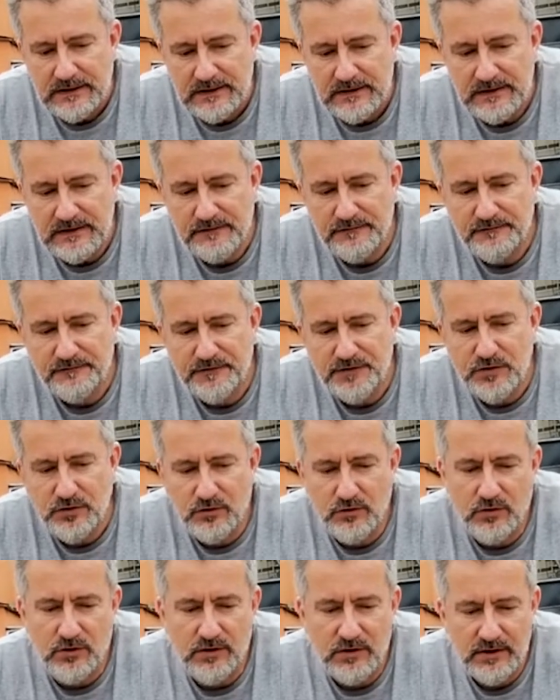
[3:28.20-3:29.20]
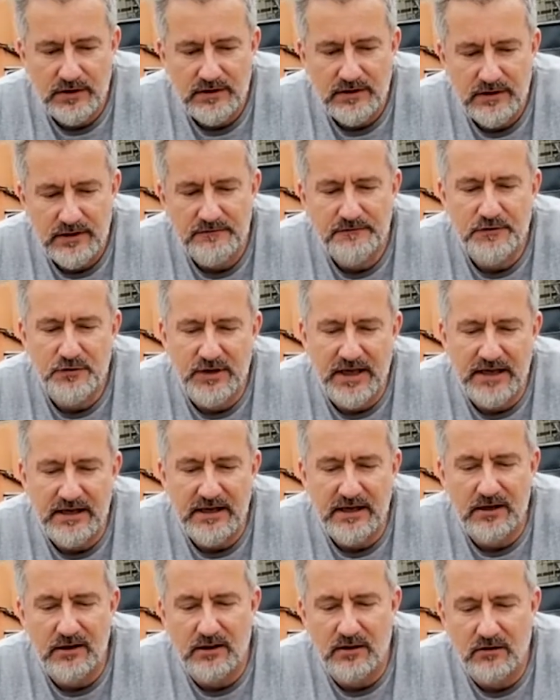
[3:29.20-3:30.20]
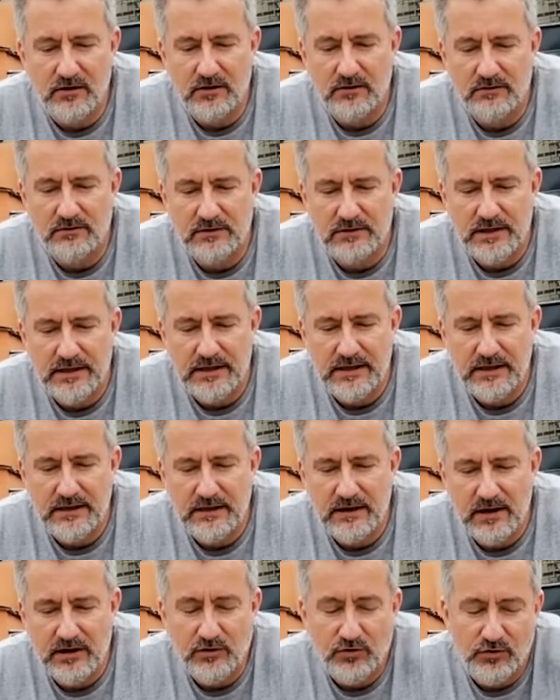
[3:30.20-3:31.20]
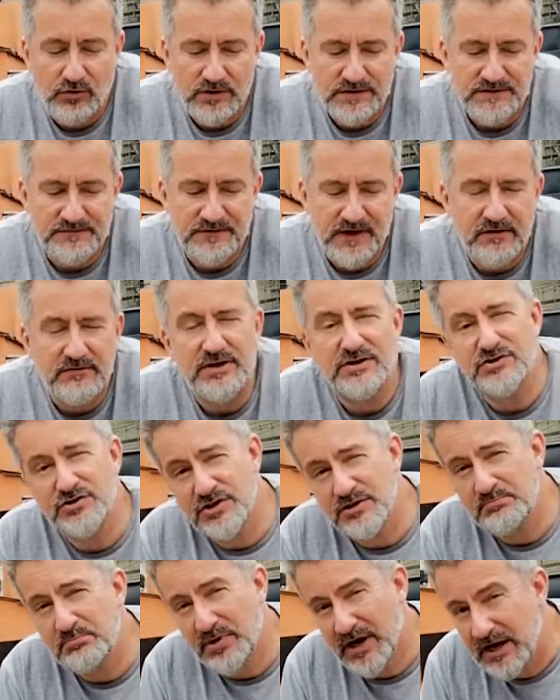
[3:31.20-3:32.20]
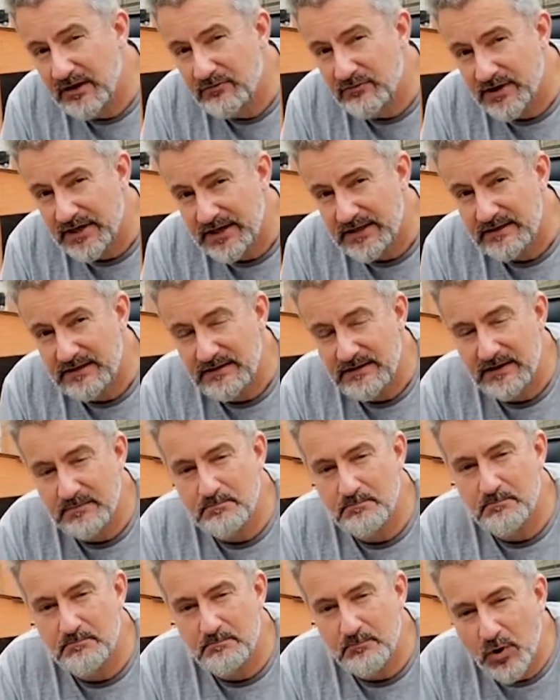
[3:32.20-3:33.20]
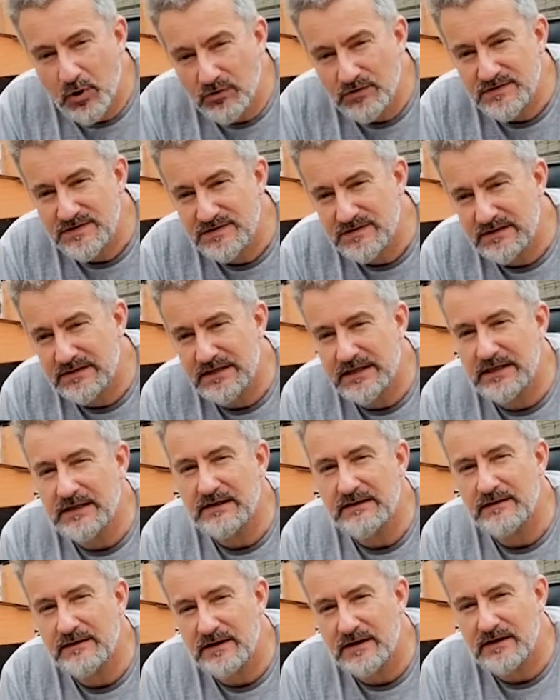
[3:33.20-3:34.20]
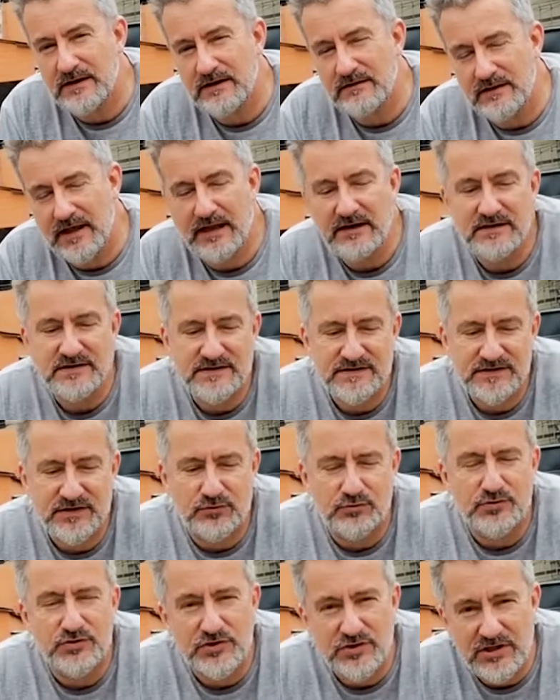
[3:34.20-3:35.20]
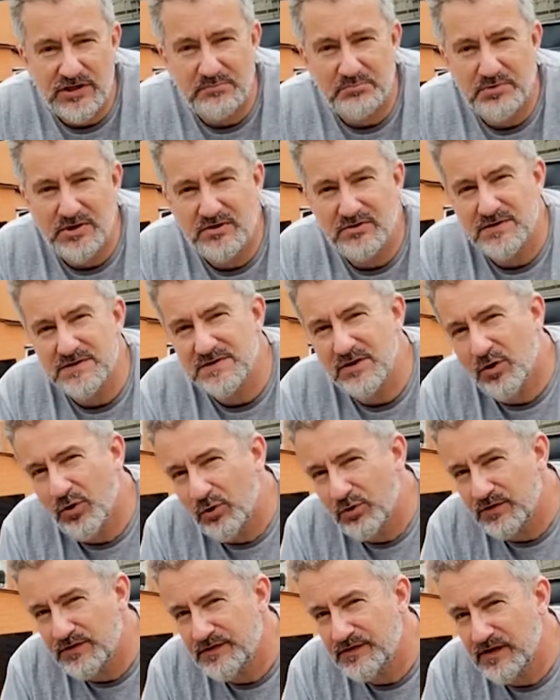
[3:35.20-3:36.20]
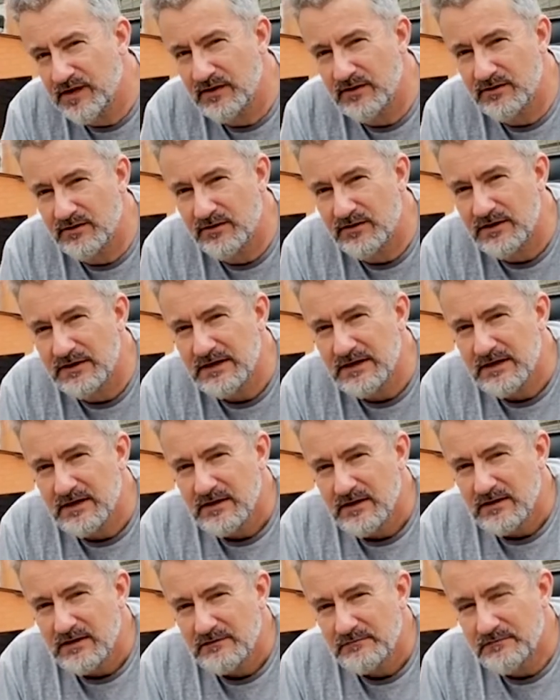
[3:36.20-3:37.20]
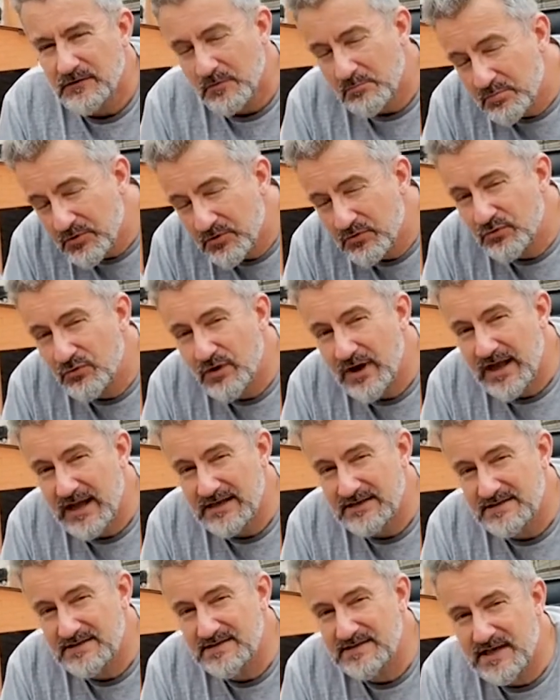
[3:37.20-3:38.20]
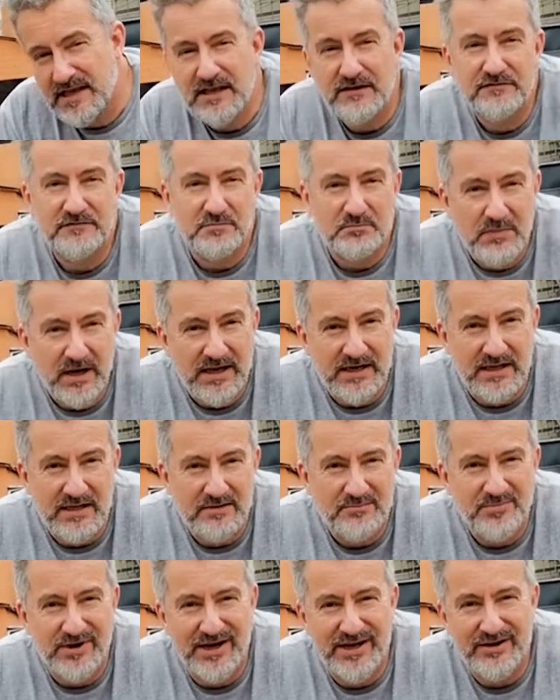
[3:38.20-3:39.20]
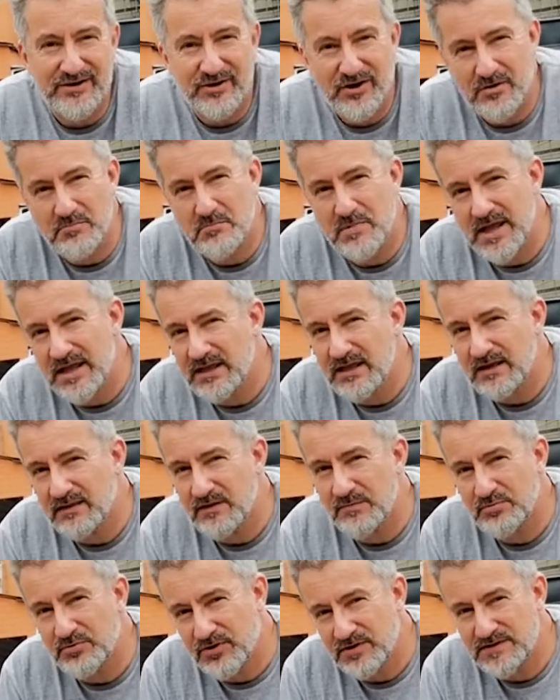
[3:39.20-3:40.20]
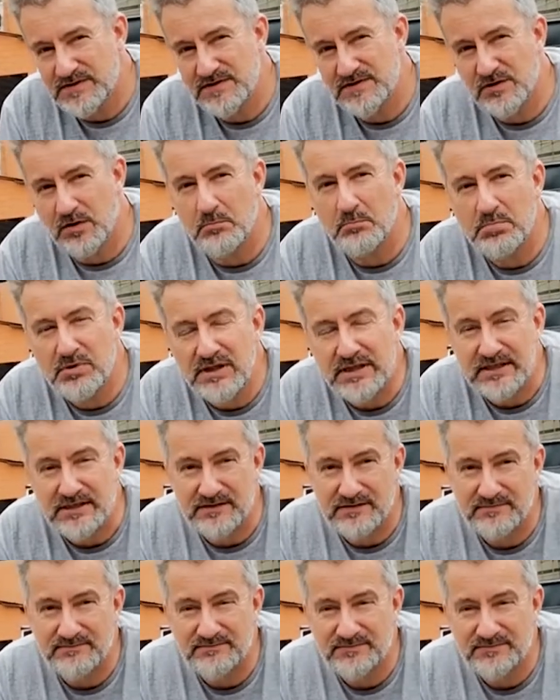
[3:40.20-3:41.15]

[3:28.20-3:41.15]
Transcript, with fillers: if you're getting along across very cheap pyrite, then mostly that is so cheap because the wholesaler from Peru has saved money by not making the process complete.